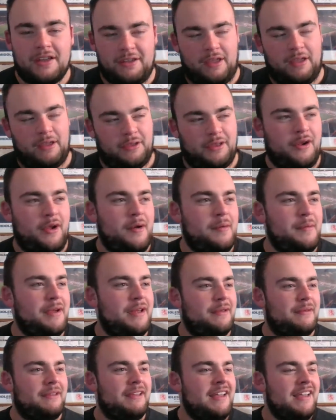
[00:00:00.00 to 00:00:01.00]

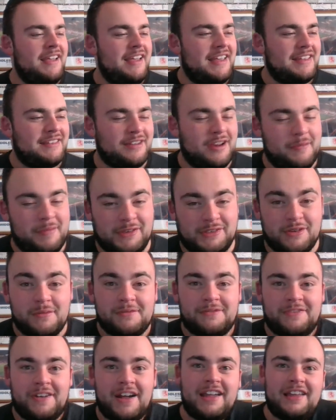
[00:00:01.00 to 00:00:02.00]
going to be some
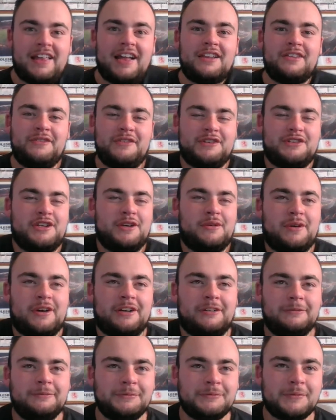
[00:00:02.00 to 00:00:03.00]
fight, that's for sure.
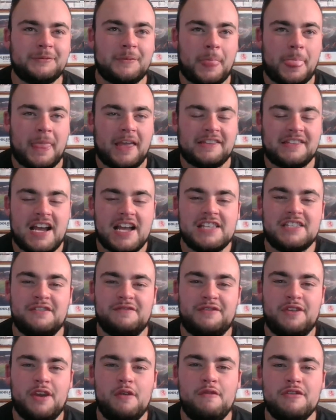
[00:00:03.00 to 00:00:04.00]
Tyson
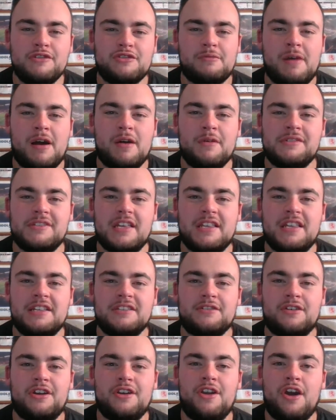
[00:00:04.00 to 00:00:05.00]
Fury's come out and said
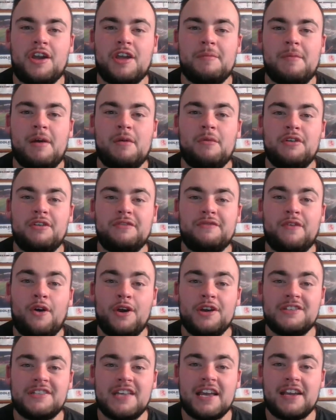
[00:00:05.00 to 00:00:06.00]
he's going to knock him out under
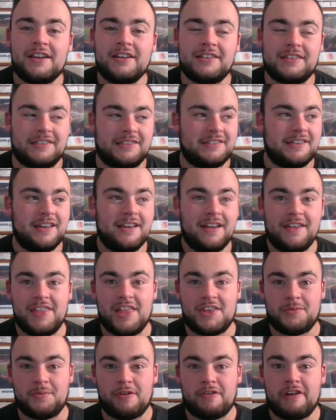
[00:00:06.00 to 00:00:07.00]
40 seconds. And
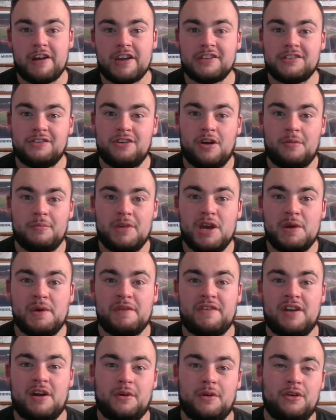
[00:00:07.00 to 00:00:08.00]
that's McGregor to knock
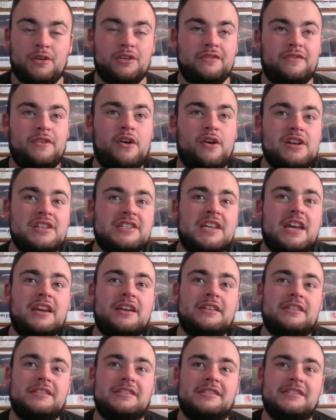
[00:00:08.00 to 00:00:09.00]
Mayweather out in under 40
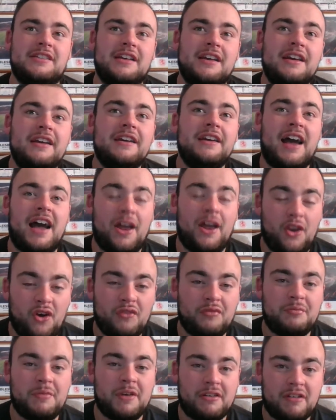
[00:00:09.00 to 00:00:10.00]
seconds. I
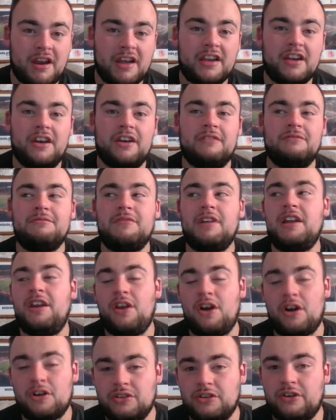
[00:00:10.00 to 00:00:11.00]
love McGregor in
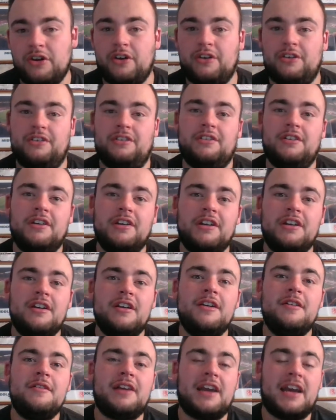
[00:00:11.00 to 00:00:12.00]
an octagon.
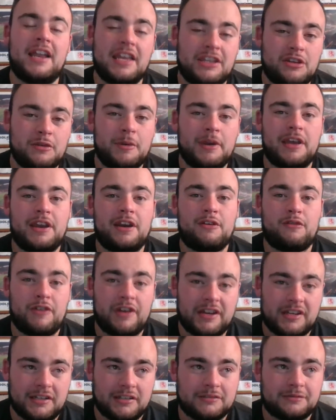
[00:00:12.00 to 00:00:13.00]
Can he do it in a
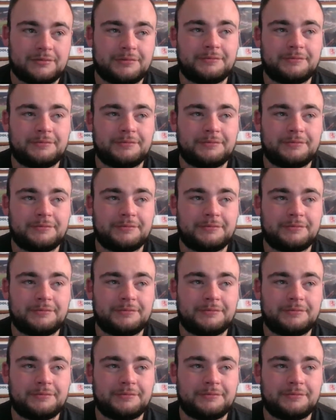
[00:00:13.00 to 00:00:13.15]
ring?